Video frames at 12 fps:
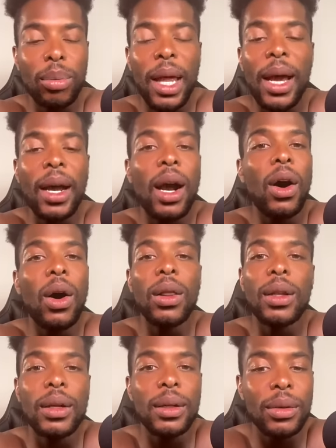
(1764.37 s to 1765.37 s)
Block all
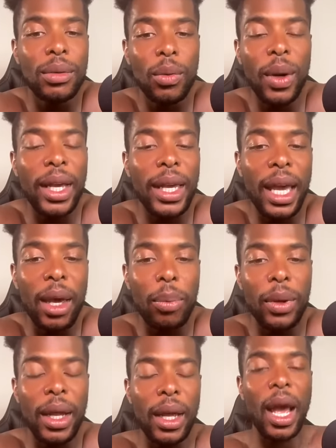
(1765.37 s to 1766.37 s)
of them. What happened there?